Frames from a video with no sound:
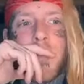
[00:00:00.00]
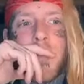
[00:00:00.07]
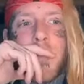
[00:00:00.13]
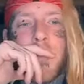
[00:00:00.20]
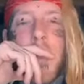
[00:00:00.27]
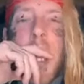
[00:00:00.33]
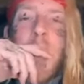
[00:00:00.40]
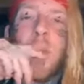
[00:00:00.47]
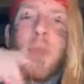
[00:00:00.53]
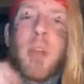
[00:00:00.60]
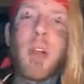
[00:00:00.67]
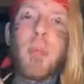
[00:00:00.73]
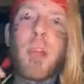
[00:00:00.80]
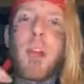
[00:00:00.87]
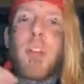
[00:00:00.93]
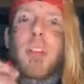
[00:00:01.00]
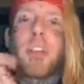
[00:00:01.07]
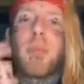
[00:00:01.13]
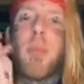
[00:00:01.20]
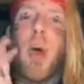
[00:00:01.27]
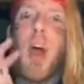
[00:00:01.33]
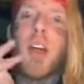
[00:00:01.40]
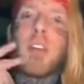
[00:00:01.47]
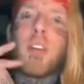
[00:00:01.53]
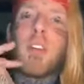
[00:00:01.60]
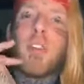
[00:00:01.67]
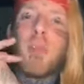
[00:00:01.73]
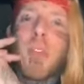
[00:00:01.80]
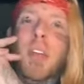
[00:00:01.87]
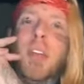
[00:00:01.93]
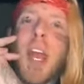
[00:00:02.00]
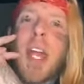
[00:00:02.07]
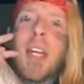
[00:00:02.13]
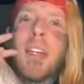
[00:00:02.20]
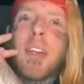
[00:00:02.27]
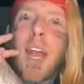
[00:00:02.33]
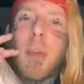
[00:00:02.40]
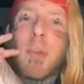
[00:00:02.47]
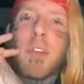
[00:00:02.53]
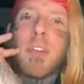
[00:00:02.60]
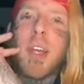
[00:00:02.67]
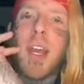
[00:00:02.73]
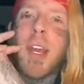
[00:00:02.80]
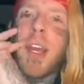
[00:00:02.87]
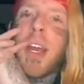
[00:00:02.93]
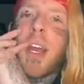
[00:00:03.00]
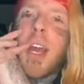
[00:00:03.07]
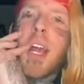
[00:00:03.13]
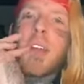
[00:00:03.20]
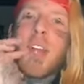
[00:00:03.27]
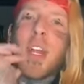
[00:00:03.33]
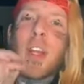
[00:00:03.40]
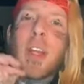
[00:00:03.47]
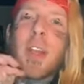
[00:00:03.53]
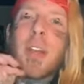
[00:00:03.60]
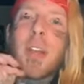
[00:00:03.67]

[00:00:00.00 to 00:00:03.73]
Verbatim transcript: man, you're putting me on the spot too because anytime you say that